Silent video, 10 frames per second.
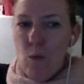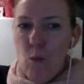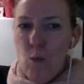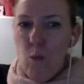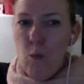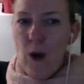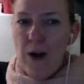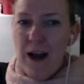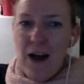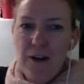where
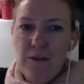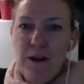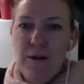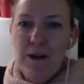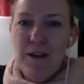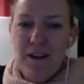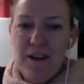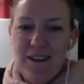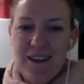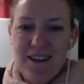and how you've been doing
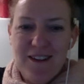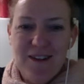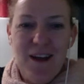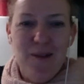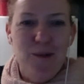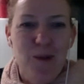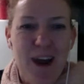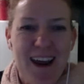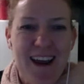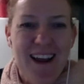things. Is there another
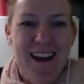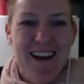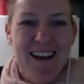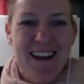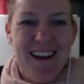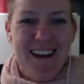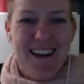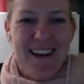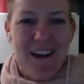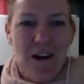way,
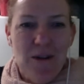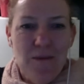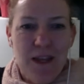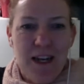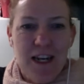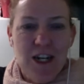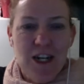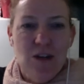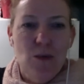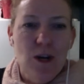you know, in
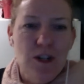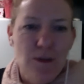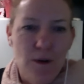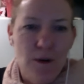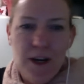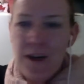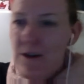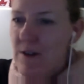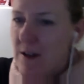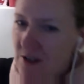addition to what you already
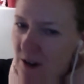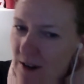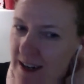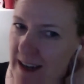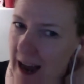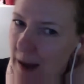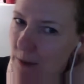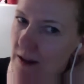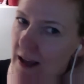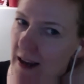do, to start to
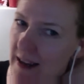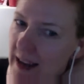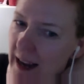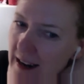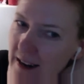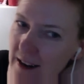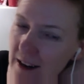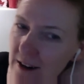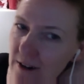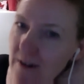dabble and get
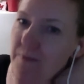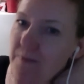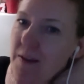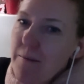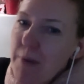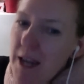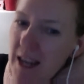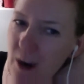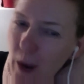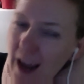into
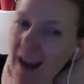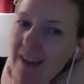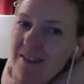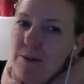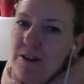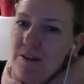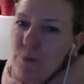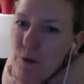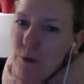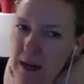picking away at some of these
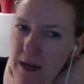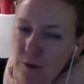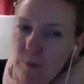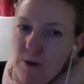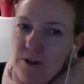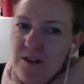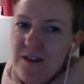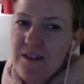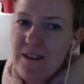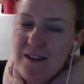more meaningful
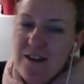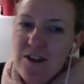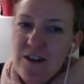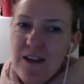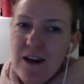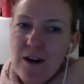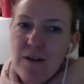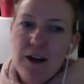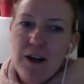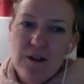purchasing decisions that could
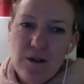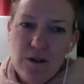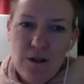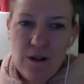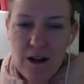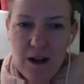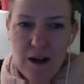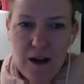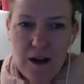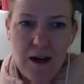affect your local
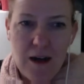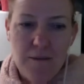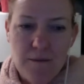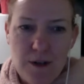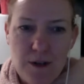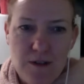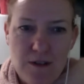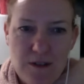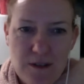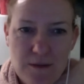producers?